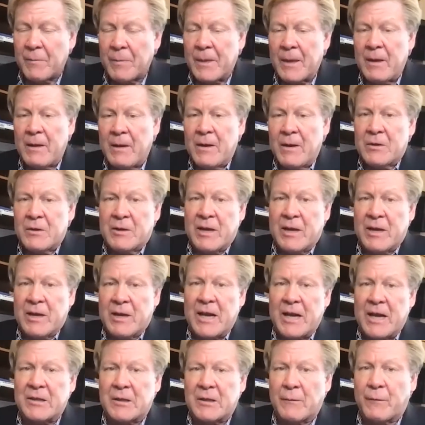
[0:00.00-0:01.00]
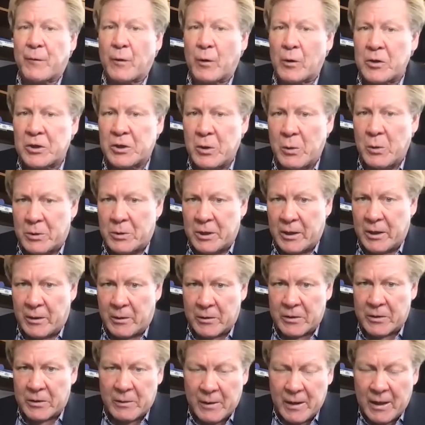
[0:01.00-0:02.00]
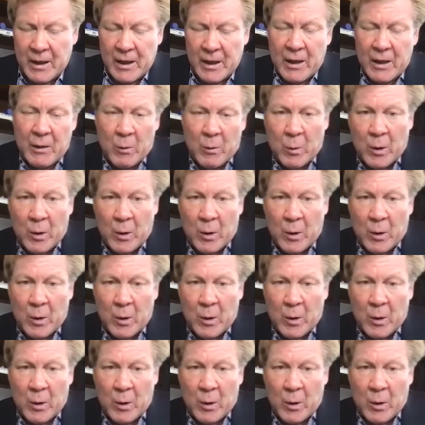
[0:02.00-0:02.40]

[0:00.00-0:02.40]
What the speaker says: So that's the first 2 tiers. Well,